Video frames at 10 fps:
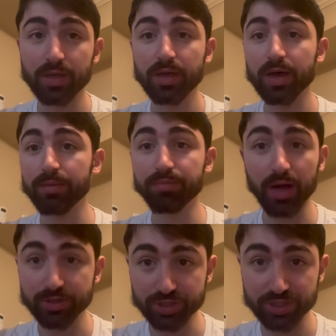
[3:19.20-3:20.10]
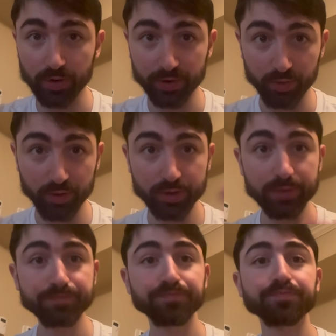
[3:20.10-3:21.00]
I'm not just going rogue.
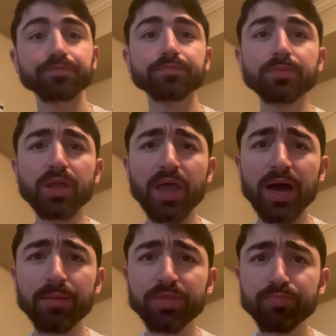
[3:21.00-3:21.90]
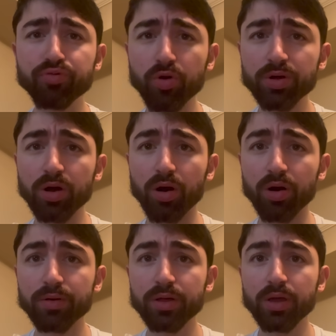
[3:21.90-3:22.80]
Um, the
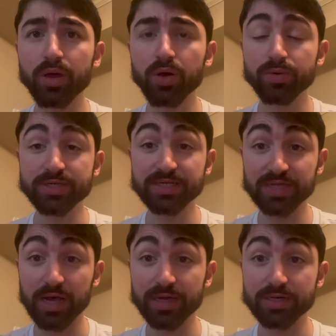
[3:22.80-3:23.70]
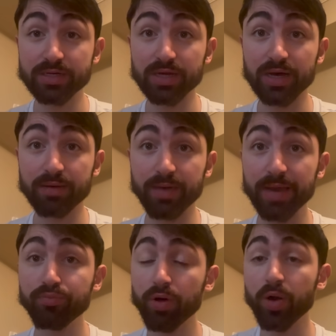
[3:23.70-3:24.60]
protocol was designed um, a
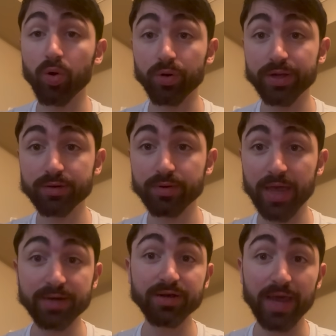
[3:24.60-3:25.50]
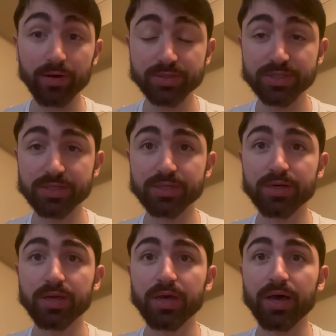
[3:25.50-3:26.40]
priori and announced
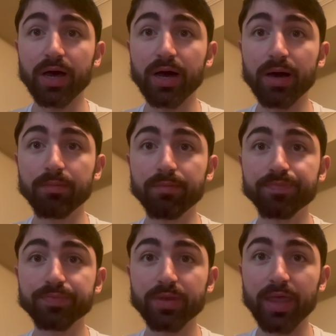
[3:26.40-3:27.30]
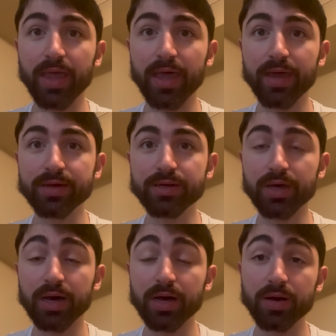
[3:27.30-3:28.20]
um, and
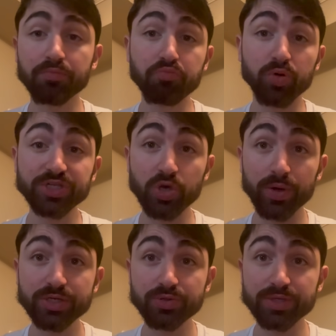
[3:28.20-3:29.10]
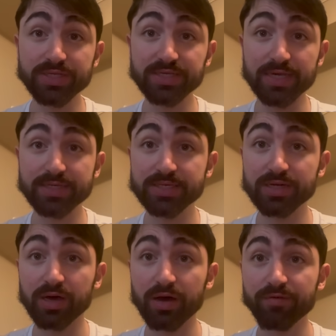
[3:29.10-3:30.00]
uh, was going to consist
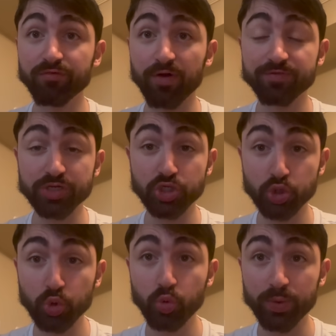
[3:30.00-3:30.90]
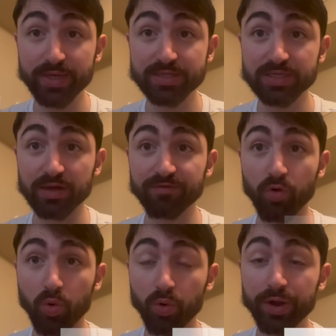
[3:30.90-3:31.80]
of roughly two weeks of
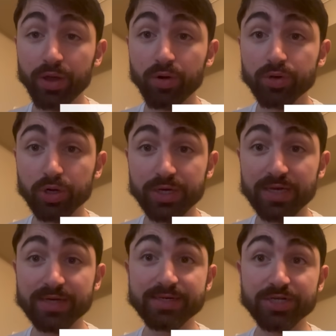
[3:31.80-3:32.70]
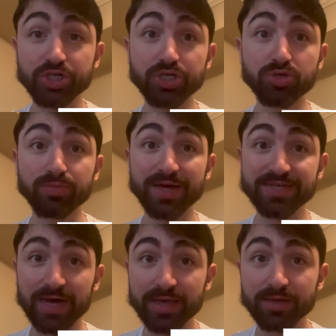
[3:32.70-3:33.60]
Oreo cookie addition to my
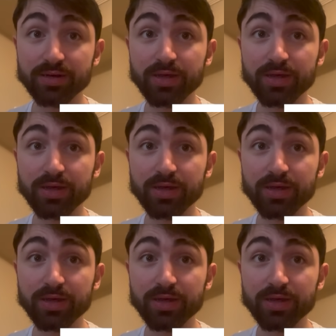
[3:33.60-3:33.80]
diet